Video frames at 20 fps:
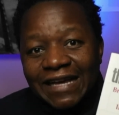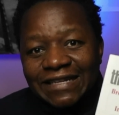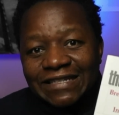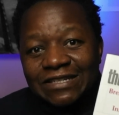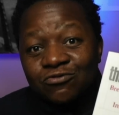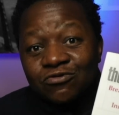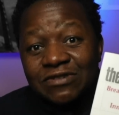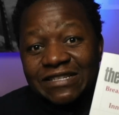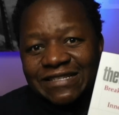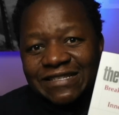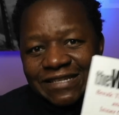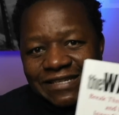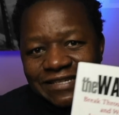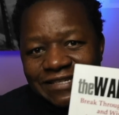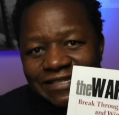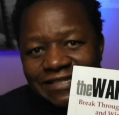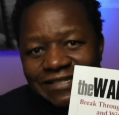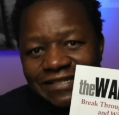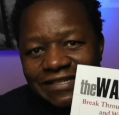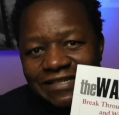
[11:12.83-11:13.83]

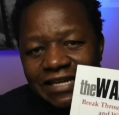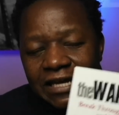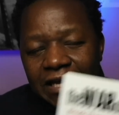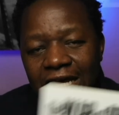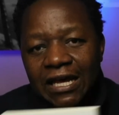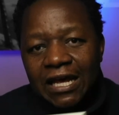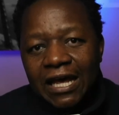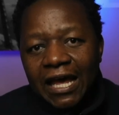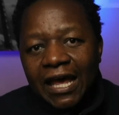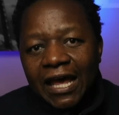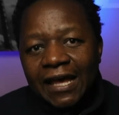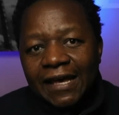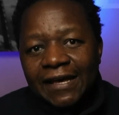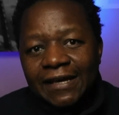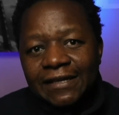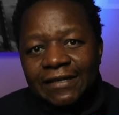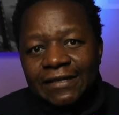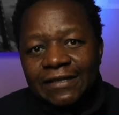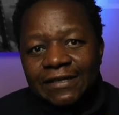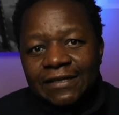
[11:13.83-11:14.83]
resistance,
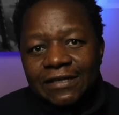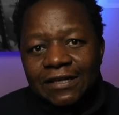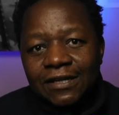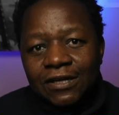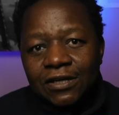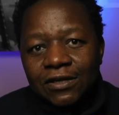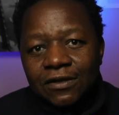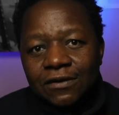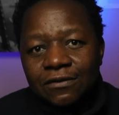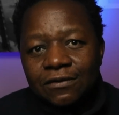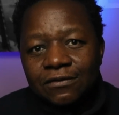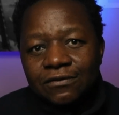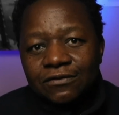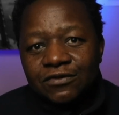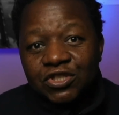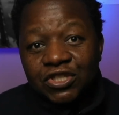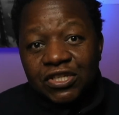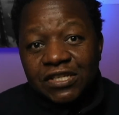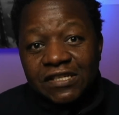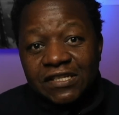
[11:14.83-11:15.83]
and
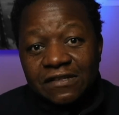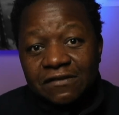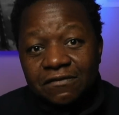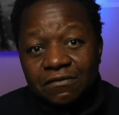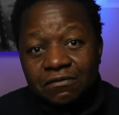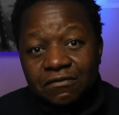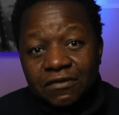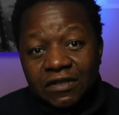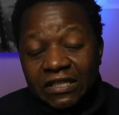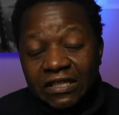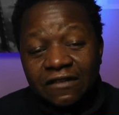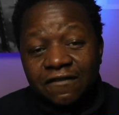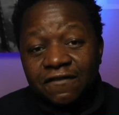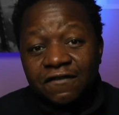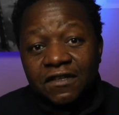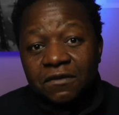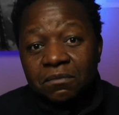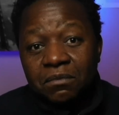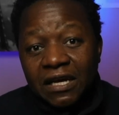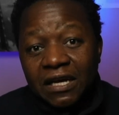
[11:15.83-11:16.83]
just
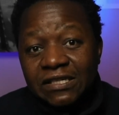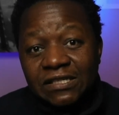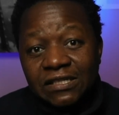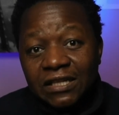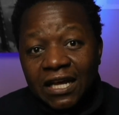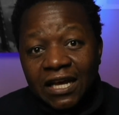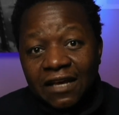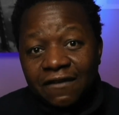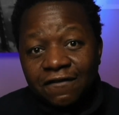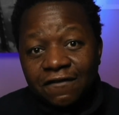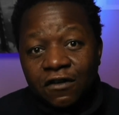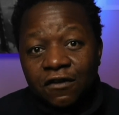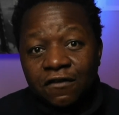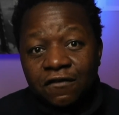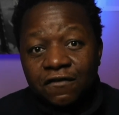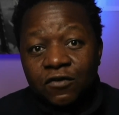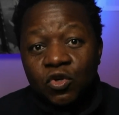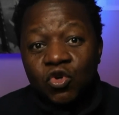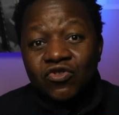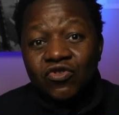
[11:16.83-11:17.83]
live the best life
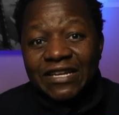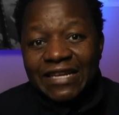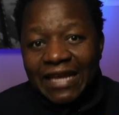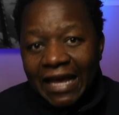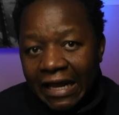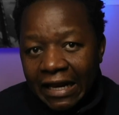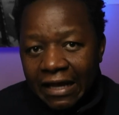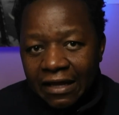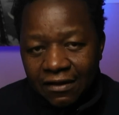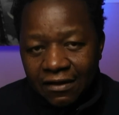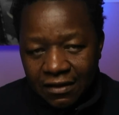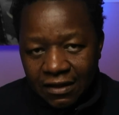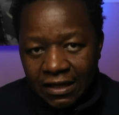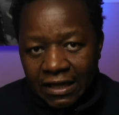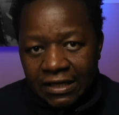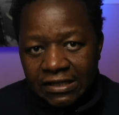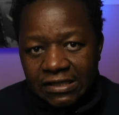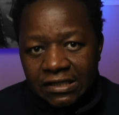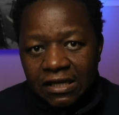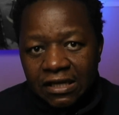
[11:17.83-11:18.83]
of creating
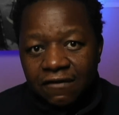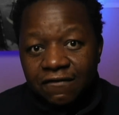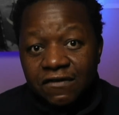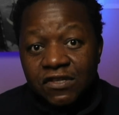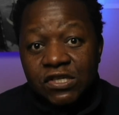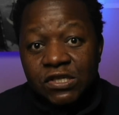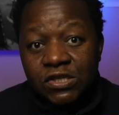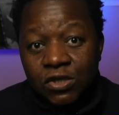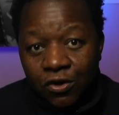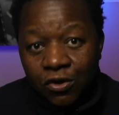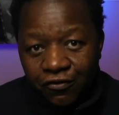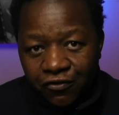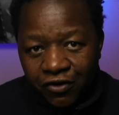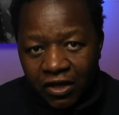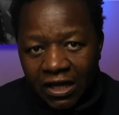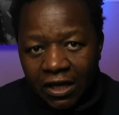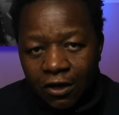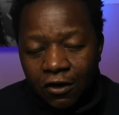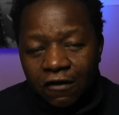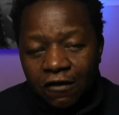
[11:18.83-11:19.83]
things, of
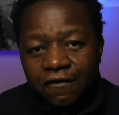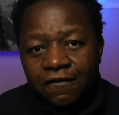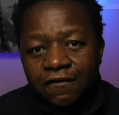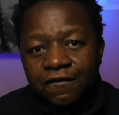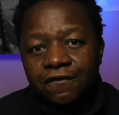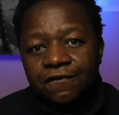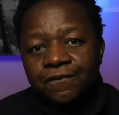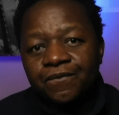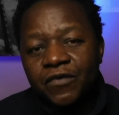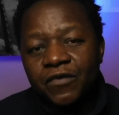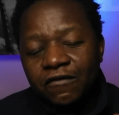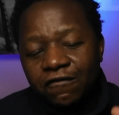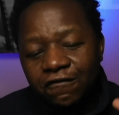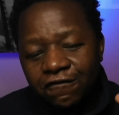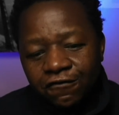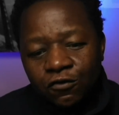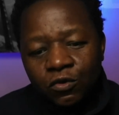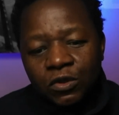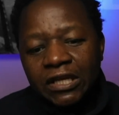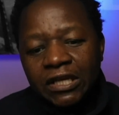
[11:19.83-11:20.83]
serving, of
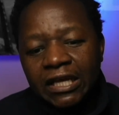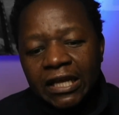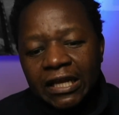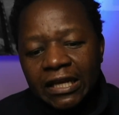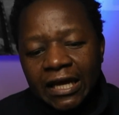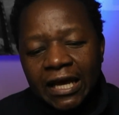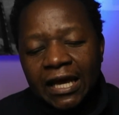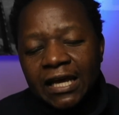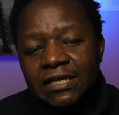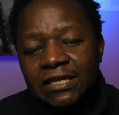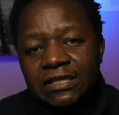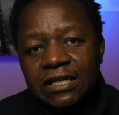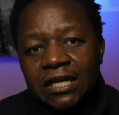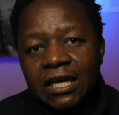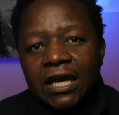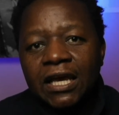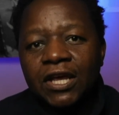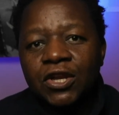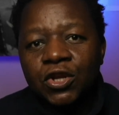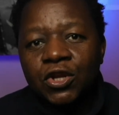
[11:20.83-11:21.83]
fully engaged
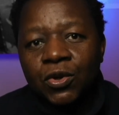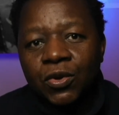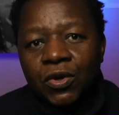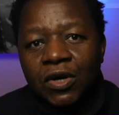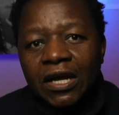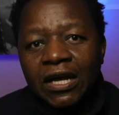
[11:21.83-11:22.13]
in your